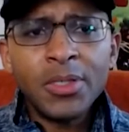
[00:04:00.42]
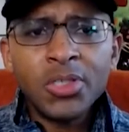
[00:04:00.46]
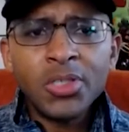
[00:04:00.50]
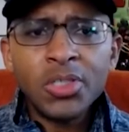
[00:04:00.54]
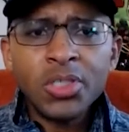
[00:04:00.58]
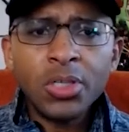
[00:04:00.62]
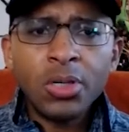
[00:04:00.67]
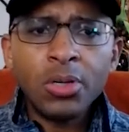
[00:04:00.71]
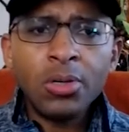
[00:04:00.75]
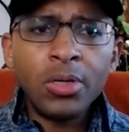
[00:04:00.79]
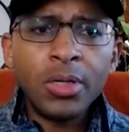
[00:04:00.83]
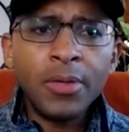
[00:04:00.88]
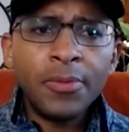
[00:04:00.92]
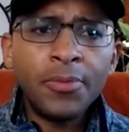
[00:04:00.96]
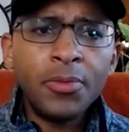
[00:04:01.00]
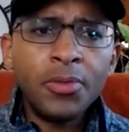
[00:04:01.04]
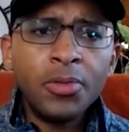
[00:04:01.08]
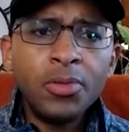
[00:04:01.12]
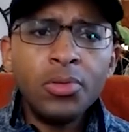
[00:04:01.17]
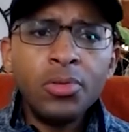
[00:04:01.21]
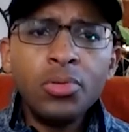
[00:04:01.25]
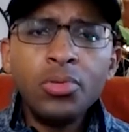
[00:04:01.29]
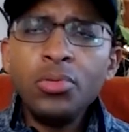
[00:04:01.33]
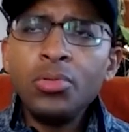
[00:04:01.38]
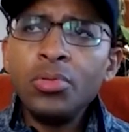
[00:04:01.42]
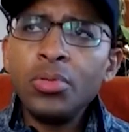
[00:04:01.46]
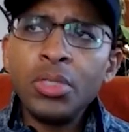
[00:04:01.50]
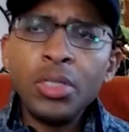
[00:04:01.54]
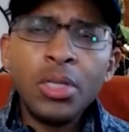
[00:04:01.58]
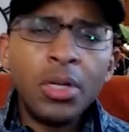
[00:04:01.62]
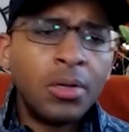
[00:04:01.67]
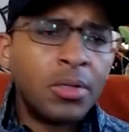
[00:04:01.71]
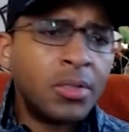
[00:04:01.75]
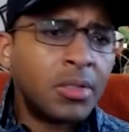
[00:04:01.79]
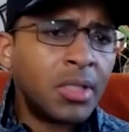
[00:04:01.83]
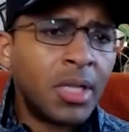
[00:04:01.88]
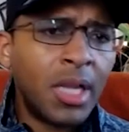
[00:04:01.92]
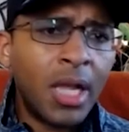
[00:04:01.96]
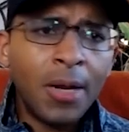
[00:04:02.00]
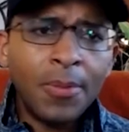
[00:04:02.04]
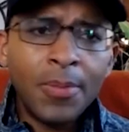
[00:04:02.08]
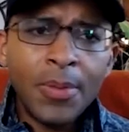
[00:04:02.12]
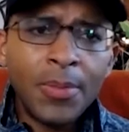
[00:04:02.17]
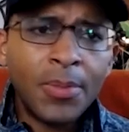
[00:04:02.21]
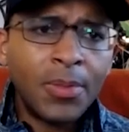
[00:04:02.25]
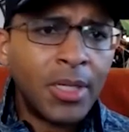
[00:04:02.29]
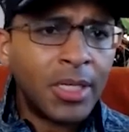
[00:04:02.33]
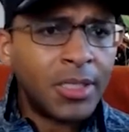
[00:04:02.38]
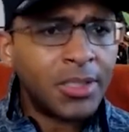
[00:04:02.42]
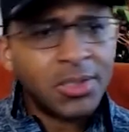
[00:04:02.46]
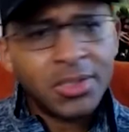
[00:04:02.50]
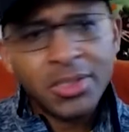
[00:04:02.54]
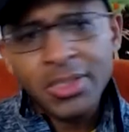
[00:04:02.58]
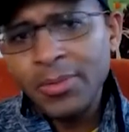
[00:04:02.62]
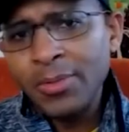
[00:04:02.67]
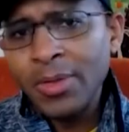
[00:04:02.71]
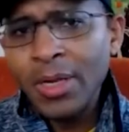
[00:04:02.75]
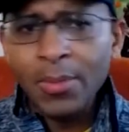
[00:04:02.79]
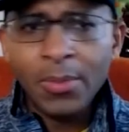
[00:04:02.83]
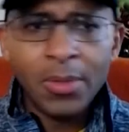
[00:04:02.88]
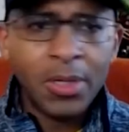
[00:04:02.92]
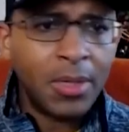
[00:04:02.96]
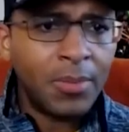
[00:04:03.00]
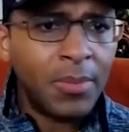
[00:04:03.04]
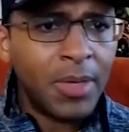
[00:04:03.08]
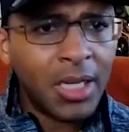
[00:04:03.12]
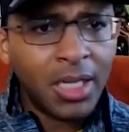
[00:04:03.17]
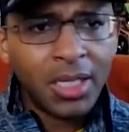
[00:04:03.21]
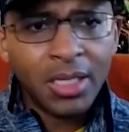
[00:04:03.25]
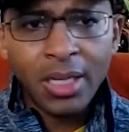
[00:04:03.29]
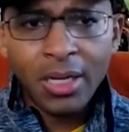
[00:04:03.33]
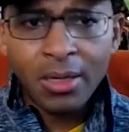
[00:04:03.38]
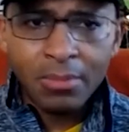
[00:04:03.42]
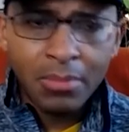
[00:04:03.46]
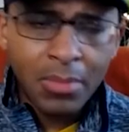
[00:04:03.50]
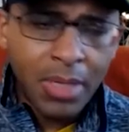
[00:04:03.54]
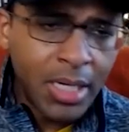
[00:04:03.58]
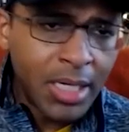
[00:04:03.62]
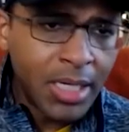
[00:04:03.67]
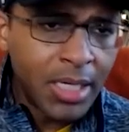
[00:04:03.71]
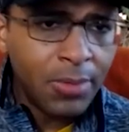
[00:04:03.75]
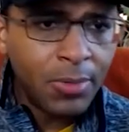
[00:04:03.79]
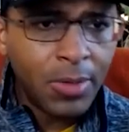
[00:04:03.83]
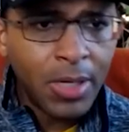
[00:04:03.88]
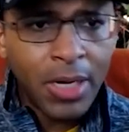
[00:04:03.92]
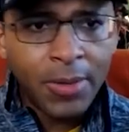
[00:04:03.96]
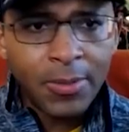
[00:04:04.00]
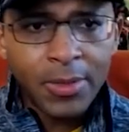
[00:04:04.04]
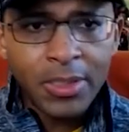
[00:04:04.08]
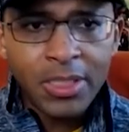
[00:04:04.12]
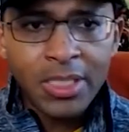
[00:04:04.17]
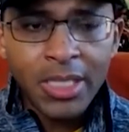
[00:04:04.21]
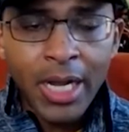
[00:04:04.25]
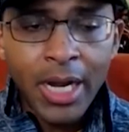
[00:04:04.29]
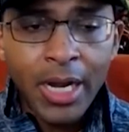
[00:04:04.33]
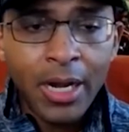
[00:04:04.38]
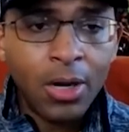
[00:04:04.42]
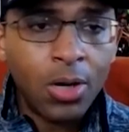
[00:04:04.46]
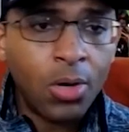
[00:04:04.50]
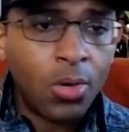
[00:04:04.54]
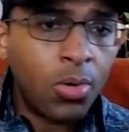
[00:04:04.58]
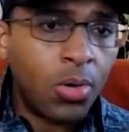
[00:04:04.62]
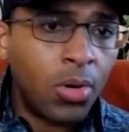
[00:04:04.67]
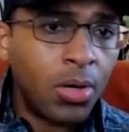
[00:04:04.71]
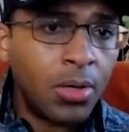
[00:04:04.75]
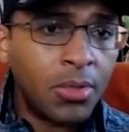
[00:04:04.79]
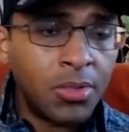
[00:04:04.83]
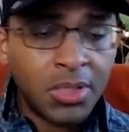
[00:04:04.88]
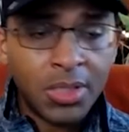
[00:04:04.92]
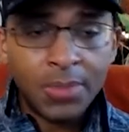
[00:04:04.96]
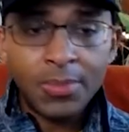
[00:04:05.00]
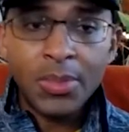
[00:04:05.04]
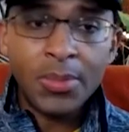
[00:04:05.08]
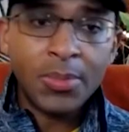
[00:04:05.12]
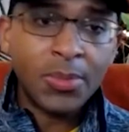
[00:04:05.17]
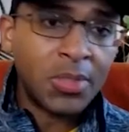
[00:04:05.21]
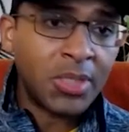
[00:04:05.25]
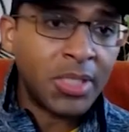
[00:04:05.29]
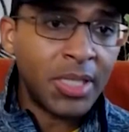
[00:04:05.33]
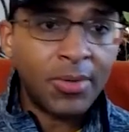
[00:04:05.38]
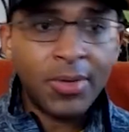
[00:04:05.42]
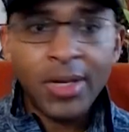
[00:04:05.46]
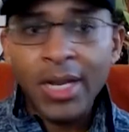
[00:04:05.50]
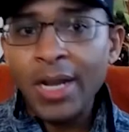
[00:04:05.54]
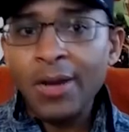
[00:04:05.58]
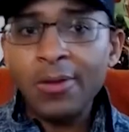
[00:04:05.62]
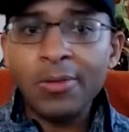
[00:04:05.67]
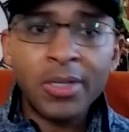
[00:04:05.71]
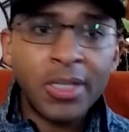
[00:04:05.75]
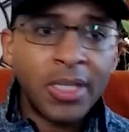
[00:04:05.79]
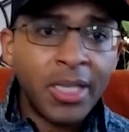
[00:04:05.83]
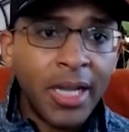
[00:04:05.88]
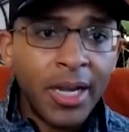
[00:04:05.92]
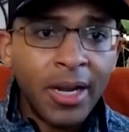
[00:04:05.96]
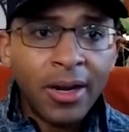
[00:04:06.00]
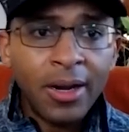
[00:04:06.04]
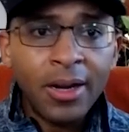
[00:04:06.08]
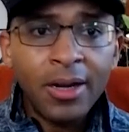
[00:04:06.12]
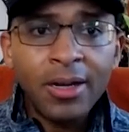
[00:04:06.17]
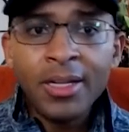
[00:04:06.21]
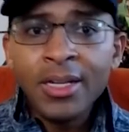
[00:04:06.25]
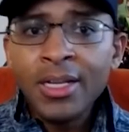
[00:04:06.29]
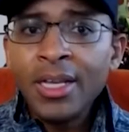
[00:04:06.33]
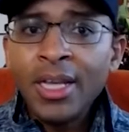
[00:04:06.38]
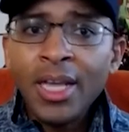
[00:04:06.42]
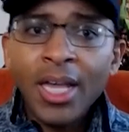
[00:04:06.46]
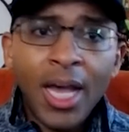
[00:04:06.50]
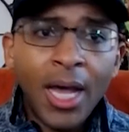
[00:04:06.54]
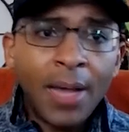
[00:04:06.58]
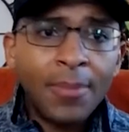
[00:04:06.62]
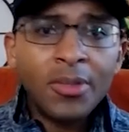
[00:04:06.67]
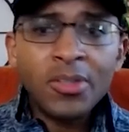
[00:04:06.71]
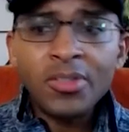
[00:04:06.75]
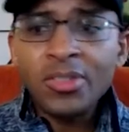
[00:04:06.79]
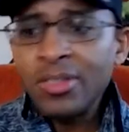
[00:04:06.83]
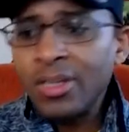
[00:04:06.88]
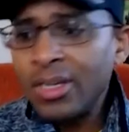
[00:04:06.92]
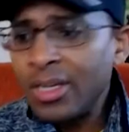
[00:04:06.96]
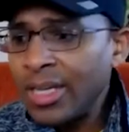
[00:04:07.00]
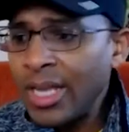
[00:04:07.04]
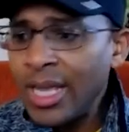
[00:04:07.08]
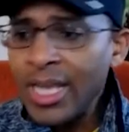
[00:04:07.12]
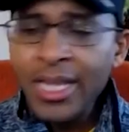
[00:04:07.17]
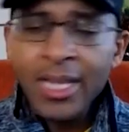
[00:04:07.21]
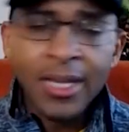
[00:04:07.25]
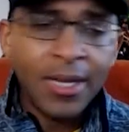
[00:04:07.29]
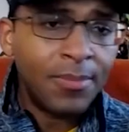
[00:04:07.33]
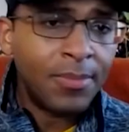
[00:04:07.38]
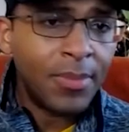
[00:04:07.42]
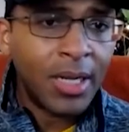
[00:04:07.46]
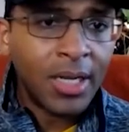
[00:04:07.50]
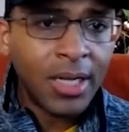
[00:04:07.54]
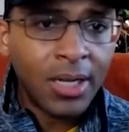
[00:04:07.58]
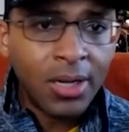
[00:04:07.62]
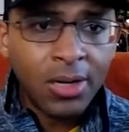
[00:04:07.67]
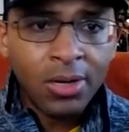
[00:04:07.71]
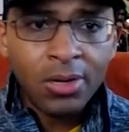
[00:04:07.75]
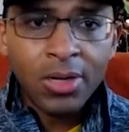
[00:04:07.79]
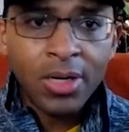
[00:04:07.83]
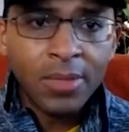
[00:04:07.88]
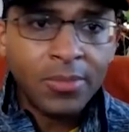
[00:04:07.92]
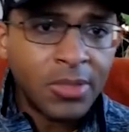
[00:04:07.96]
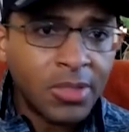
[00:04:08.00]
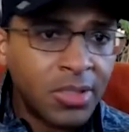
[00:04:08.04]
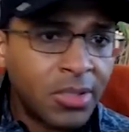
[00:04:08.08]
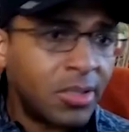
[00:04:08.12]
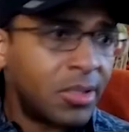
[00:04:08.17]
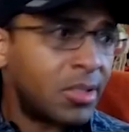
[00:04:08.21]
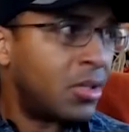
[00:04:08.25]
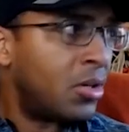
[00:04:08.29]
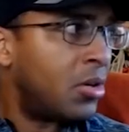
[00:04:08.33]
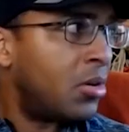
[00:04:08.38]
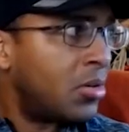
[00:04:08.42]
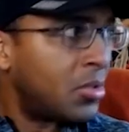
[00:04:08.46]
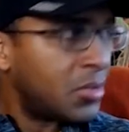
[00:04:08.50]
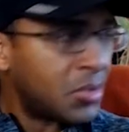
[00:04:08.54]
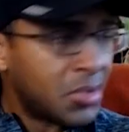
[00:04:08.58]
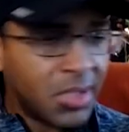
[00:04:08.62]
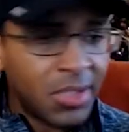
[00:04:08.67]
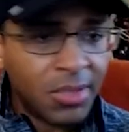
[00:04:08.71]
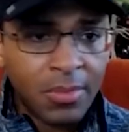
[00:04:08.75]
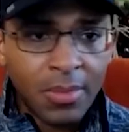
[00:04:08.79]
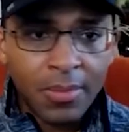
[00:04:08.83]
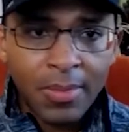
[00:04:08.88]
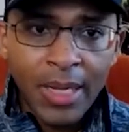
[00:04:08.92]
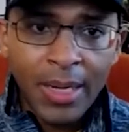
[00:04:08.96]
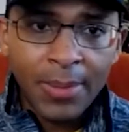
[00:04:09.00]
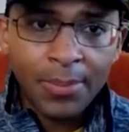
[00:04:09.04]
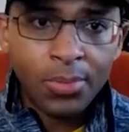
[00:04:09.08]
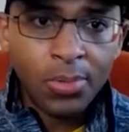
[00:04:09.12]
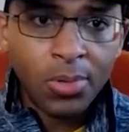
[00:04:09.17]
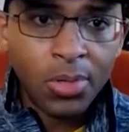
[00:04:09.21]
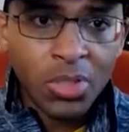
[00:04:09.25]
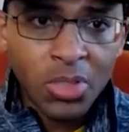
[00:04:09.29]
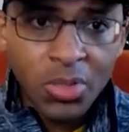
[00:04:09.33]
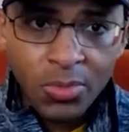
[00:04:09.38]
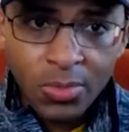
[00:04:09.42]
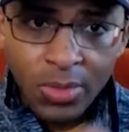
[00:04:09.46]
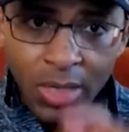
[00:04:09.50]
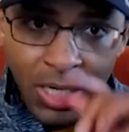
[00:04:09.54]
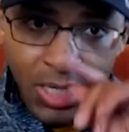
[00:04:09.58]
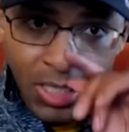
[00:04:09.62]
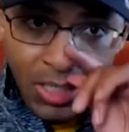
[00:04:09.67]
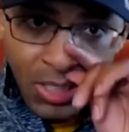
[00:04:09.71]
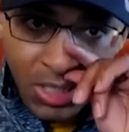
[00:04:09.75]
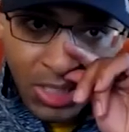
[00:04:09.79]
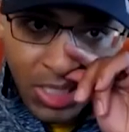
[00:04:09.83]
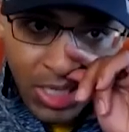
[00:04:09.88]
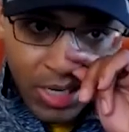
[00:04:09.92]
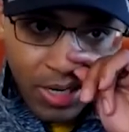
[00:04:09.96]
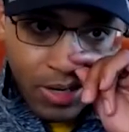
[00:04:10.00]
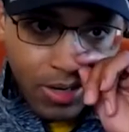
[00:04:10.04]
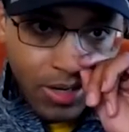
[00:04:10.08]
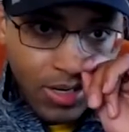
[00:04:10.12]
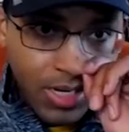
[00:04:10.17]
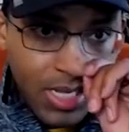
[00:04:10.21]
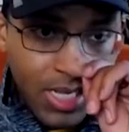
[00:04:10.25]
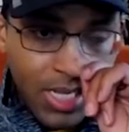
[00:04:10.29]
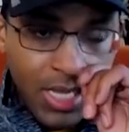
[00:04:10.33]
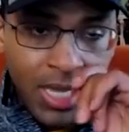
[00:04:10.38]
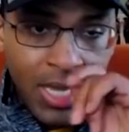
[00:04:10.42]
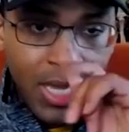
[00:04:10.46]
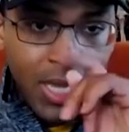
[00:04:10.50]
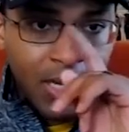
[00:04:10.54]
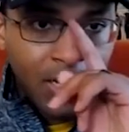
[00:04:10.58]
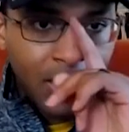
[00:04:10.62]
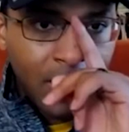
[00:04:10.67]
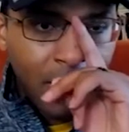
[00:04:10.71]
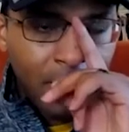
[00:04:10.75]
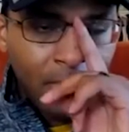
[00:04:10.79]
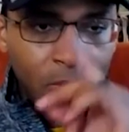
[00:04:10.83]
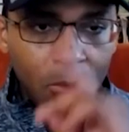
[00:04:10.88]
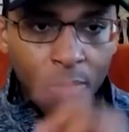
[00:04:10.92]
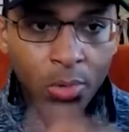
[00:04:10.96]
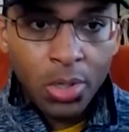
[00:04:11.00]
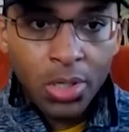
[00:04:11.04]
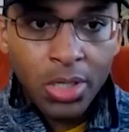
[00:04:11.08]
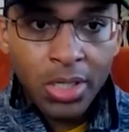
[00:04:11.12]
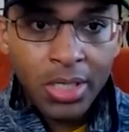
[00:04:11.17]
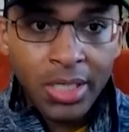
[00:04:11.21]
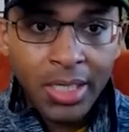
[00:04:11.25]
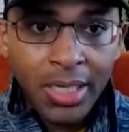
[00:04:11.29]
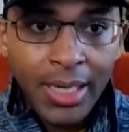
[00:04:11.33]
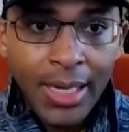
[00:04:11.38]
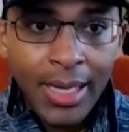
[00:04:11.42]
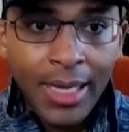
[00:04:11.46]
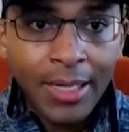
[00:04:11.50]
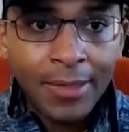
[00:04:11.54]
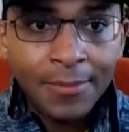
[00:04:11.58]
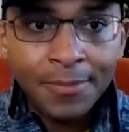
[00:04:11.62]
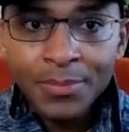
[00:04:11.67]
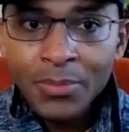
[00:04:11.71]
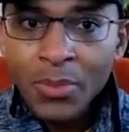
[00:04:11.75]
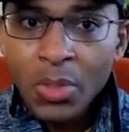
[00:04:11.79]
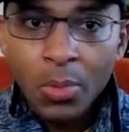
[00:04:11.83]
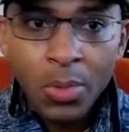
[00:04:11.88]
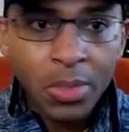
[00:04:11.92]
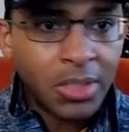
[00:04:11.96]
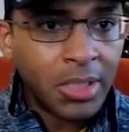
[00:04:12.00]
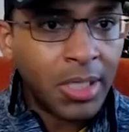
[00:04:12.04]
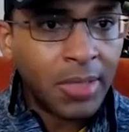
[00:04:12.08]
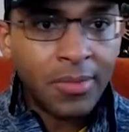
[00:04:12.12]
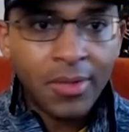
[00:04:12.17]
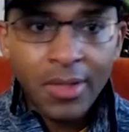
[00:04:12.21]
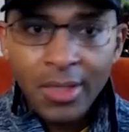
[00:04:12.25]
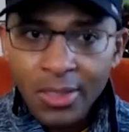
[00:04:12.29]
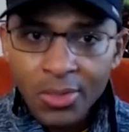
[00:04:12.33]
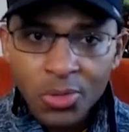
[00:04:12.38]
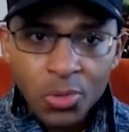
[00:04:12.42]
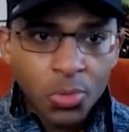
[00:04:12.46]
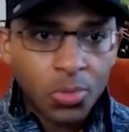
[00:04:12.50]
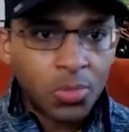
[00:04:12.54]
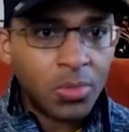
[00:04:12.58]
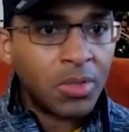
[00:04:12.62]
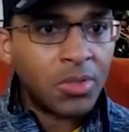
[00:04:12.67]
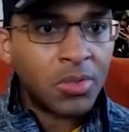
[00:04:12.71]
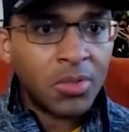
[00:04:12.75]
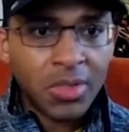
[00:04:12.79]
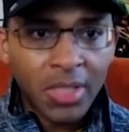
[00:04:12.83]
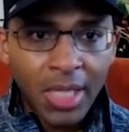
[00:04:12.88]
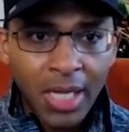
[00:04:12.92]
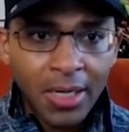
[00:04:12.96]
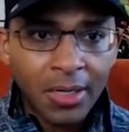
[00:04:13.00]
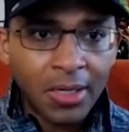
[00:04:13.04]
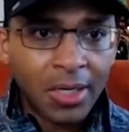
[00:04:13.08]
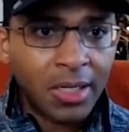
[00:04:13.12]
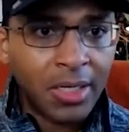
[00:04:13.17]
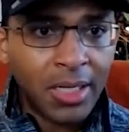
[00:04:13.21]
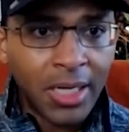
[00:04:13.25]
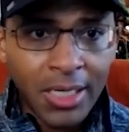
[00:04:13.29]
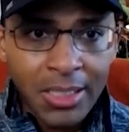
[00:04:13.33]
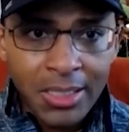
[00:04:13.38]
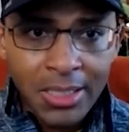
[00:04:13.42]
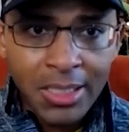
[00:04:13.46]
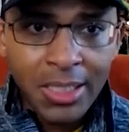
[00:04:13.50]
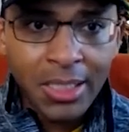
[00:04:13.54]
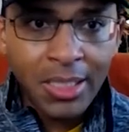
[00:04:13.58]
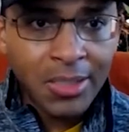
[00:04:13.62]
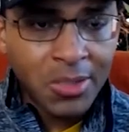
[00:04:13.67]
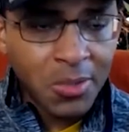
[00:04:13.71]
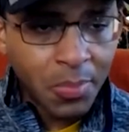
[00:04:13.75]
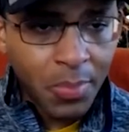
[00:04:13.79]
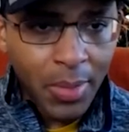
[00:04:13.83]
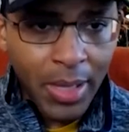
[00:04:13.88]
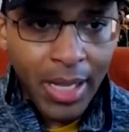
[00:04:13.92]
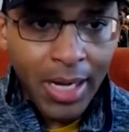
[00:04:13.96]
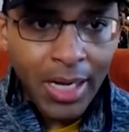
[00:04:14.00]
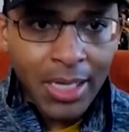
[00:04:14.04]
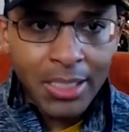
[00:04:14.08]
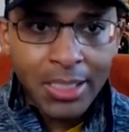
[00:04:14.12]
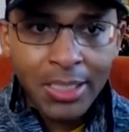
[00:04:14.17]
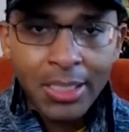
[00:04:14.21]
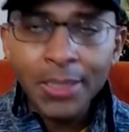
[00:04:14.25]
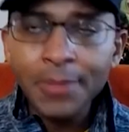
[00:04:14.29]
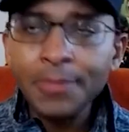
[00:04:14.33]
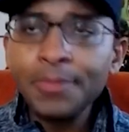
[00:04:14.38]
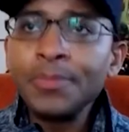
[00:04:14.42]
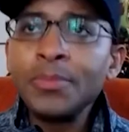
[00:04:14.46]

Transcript: So if there's a lot of people like to say, well, I'm going to make a lot of money when I retire, or some people say, well, I don't care. I'm just going to hang up my coat. I'm just going to go and sit on my back porch and rock a chair and never work again, which I think is not a good idea. That's a bad idea.